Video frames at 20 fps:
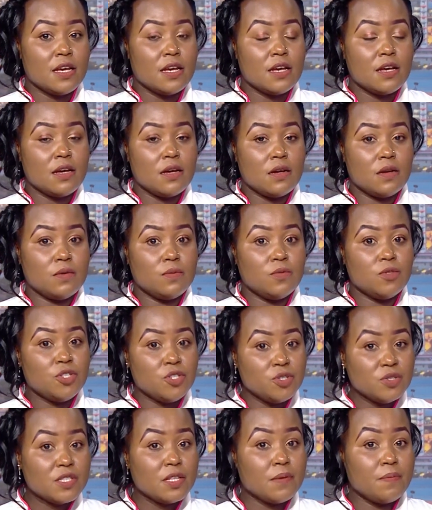to
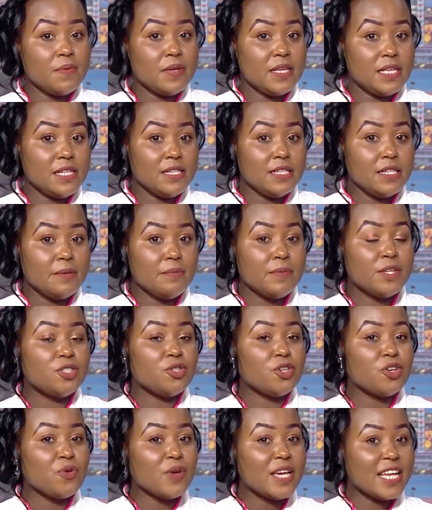use the pill, make
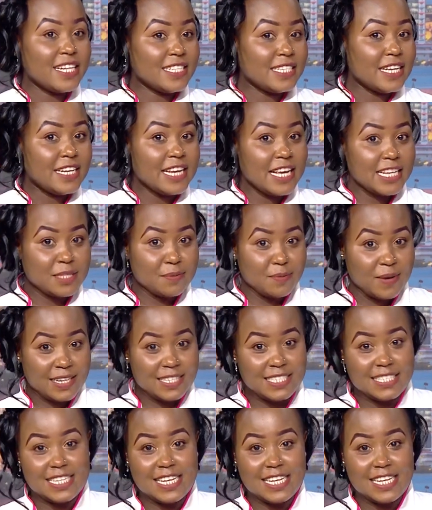sure you get an expert.